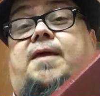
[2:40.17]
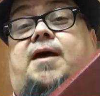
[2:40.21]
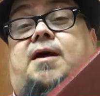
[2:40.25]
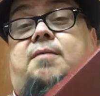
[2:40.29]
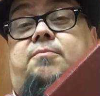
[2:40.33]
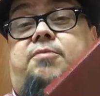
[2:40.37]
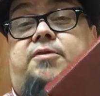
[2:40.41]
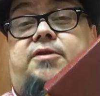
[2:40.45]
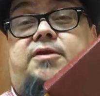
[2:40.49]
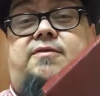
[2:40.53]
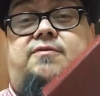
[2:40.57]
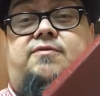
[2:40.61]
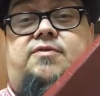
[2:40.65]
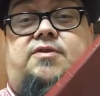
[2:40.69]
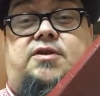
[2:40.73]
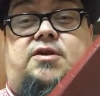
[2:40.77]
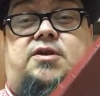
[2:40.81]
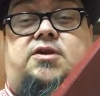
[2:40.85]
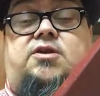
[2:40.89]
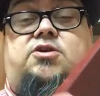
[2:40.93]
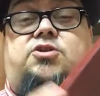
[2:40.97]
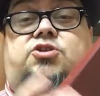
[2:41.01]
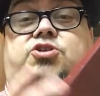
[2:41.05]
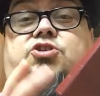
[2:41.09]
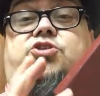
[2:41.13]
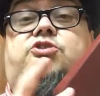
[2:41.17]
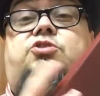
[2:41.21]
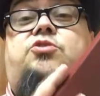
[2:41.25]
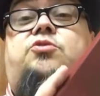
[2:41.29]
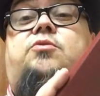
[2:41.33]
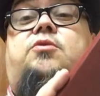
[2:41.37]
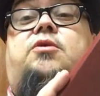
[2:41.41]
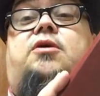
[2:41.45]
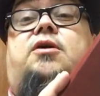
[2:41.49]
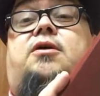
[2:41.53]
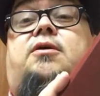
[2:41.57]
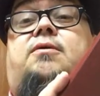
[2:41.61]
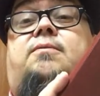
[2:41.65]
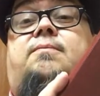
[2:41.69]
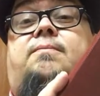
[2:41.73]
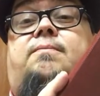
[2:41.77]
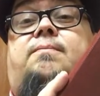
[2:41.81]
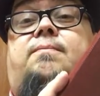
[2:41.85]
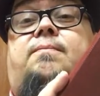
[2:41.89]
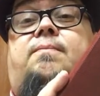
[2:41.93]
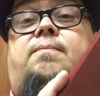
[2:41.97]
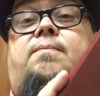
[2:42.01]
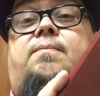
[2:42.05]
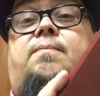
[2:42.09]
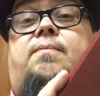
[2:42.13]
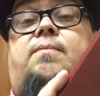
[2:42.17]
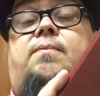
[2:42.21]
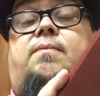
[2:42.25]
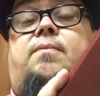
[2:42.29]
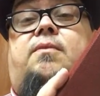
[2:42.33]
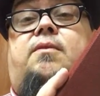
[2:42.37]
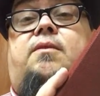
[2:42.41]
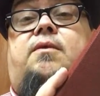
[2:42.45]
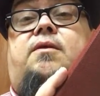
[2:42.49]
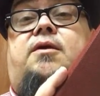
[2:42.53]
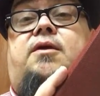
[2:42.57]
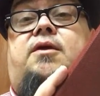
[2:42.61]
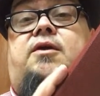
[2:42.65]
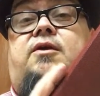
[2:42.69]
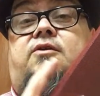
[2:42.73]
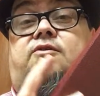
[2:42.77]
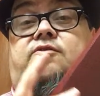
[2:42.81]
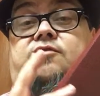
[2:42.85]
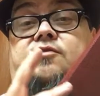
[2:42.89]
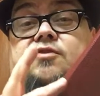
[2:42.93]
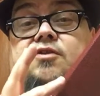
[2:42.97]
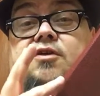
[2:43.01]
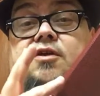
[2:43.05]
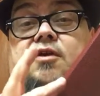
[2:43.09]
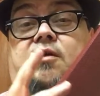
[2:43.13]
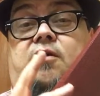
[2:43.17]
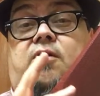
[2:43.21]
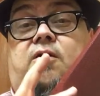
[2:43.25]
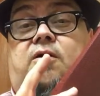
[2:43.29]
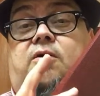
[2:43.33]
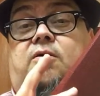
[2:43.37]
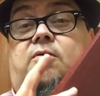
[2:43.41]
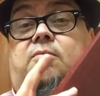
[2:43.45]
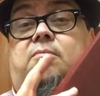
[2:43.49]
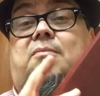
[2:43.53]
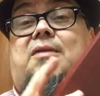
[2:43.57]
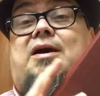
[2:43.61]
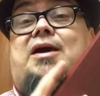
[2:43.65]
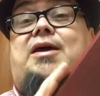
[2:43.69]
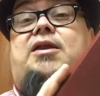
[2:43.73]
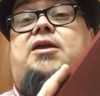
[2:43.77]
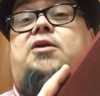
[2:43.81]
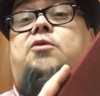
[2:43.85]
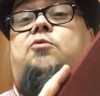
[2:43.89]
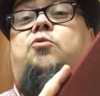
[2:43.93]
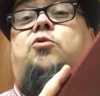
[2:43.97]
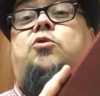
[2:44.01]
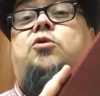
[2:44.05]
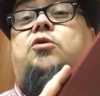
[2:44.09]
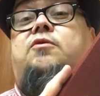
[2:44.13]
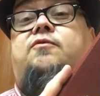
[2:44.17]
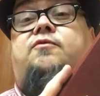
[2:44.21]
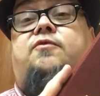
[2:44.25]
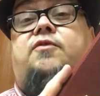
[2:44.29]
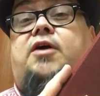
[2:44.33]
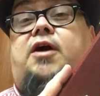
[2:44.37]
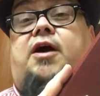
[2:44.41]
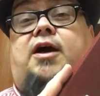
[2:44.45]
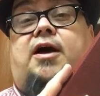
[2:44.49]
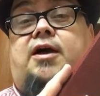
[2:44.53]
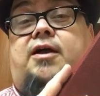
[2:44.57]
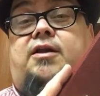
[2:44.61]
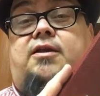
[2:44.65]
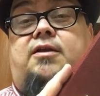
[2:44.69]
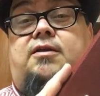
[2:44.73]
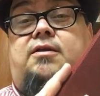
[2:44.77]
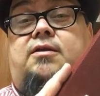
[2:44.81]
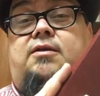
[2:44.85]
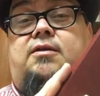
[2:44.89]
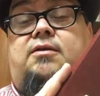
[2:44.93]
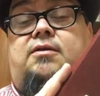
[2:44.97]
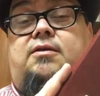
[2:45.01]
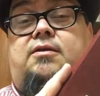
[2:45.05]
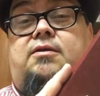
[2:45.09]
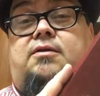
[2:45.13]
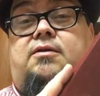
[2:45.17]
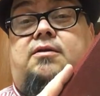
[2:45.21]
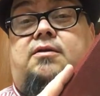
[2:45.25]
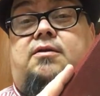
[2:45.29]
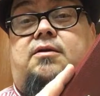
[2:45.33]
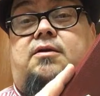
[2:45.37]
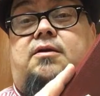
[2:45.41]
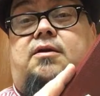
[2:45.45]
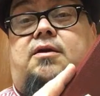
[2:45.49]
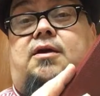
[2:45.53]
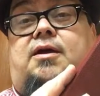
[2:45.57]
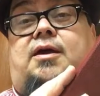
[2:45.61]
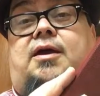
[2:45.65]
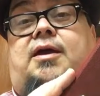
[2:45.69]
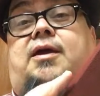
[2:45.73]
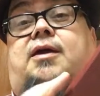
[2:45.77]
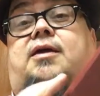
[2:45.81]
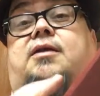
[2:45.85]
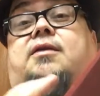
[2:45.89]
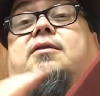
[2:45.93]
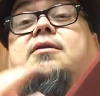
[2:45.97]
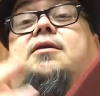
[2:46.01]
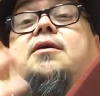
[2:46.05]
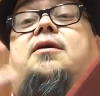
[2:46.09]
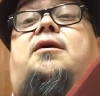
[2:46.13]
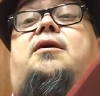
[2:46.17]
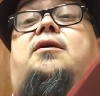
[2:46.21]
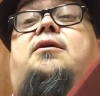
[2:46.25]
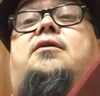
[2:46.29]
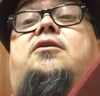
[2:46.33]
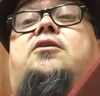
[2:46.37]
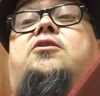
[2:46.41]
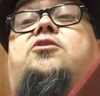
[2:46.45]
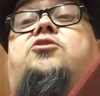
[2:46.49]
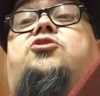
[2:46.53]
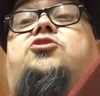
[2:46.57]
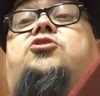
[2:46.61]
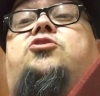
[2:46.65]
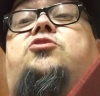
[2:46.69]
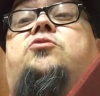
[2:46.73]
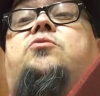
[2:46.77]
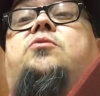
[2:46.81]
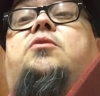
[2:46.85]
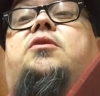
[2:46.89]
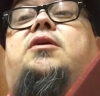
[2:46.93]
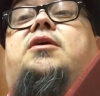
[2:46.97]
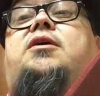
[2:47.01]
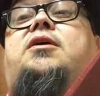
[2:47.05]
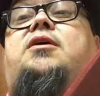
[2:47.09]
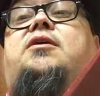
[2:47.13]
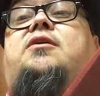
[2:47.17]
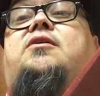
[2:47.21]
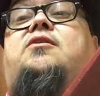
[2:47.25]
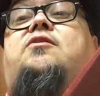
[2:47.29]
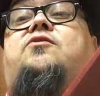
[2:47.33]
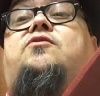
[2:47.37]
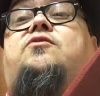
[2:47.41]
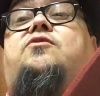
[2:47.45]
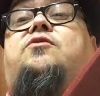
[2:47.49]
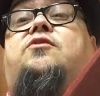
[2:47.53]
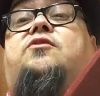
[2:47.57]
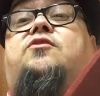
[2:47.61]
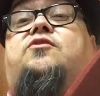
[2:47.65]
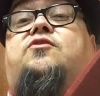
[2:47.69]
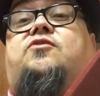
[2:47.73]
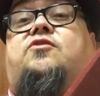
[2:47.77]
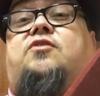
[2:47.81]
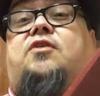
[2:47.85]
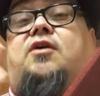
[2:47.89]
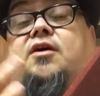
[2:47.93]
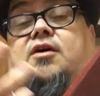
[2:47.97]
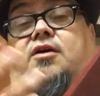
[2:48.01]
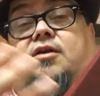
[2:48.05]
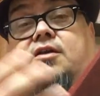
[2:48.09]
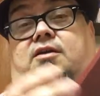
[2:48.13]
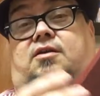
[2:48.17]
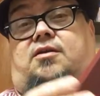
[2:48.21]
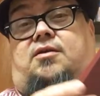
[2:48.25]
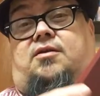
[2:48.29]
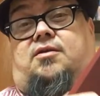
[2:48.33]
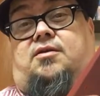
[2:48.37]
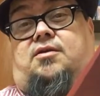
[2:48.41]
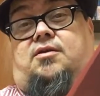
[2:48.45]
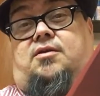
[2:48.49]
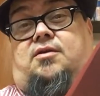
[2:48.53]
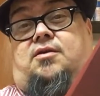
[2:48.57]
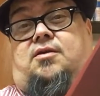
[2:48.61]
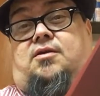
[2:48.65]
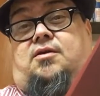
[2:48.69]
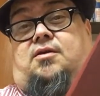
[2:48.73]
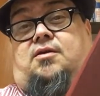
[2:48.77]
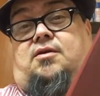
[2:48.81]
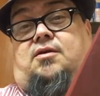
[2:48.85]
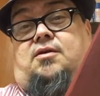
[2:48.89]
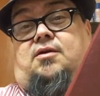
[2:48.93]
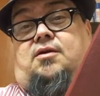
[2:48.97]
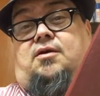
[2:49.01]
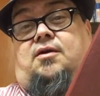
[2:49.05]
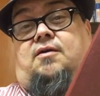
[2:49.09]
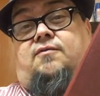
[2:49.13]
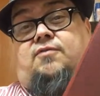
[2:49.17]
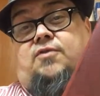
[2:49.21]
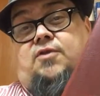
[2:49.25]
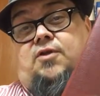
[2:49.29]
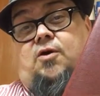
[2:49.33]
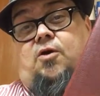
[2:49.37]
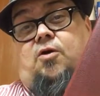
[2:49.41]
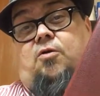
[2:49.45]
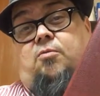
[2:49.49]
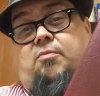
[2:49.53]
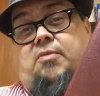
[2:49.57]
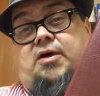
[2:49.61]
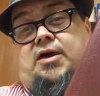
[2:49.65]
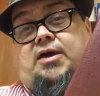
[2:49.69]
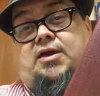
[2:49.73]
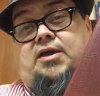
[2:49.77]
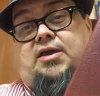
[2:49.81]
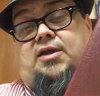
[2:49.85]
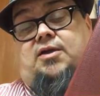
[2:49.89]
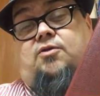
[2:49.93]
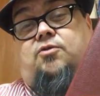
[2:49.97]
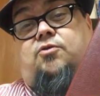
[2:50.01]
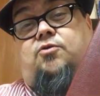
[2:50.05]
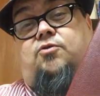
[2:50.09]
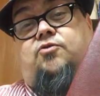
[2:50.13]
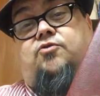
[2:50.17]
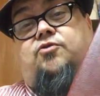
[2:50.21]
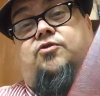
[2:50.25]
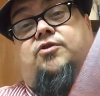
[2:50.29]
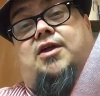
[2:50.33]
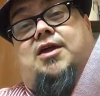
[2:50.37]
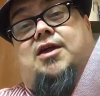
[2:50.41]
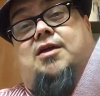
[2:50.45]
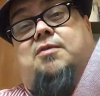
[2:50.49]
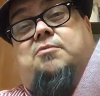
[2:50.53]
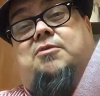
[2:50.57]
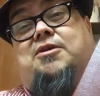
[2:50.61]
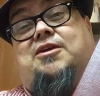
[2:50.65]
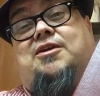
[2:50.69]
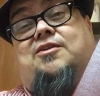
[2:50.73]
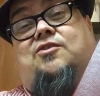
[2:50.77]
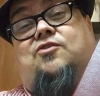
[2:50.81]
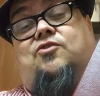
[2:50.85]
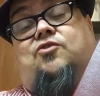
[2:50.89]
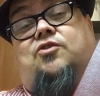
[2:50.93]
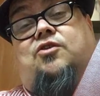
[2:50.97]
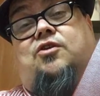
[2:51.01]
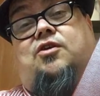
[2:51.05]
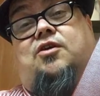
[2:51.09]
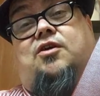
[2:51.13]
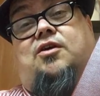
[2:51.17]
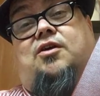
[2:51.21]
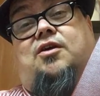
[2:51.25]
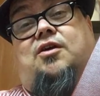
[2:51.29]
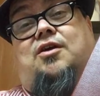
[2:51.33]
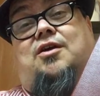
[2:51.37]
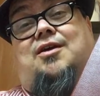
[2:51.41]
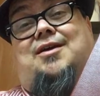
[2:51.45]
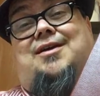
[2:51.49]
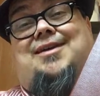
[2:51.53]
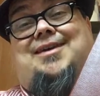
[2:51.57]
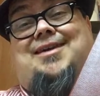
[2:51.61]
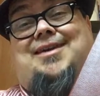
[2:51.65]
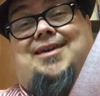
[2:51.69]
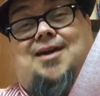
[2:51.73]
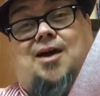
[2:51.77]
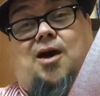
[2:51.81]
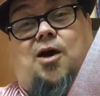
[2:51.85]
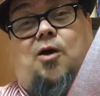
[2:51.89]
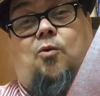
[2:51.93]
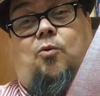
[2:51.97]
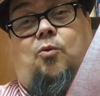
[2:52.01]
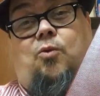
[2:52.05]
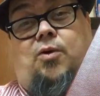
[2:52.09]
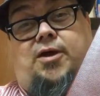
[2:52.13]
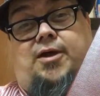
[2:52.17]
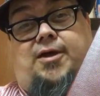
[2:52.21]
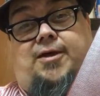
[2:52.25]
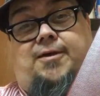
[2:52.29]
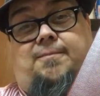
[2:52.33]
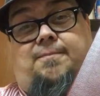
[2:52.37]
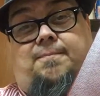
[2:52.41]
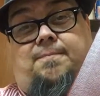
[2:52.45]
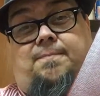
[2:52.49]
I believe that Yeshua is the Almighty Word of God. And Yeshua is the Son of the Almighty, whose name is Yahweh.